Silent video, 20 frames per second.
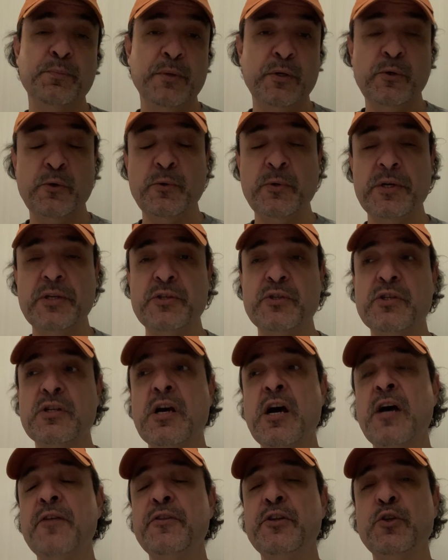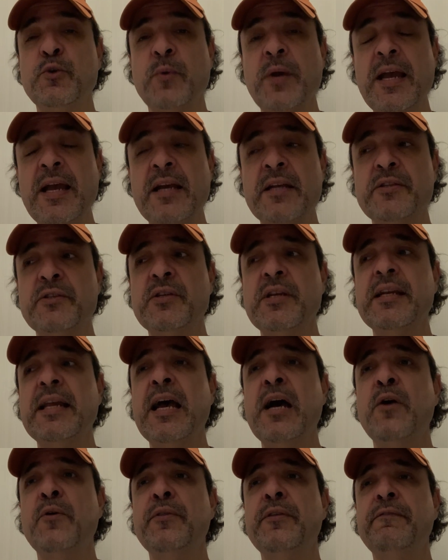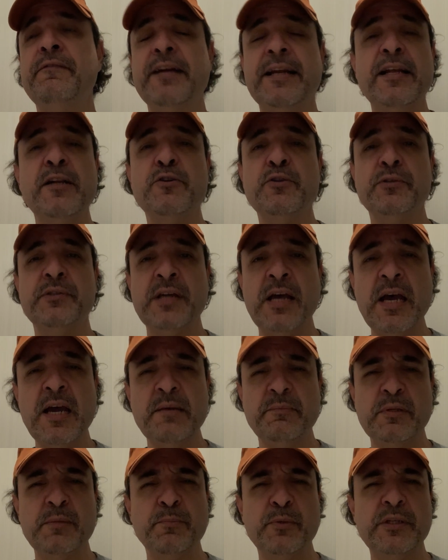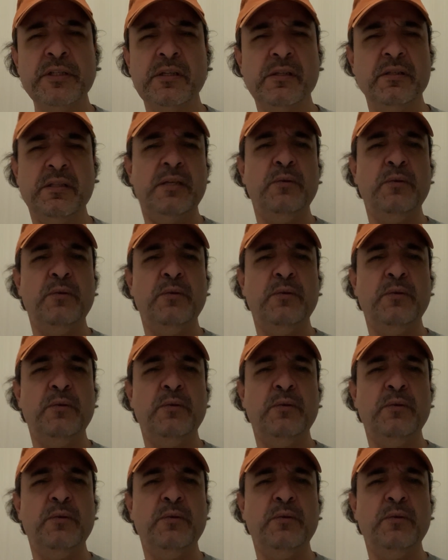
Mercouris on the Duran said how the Financial Times in particular,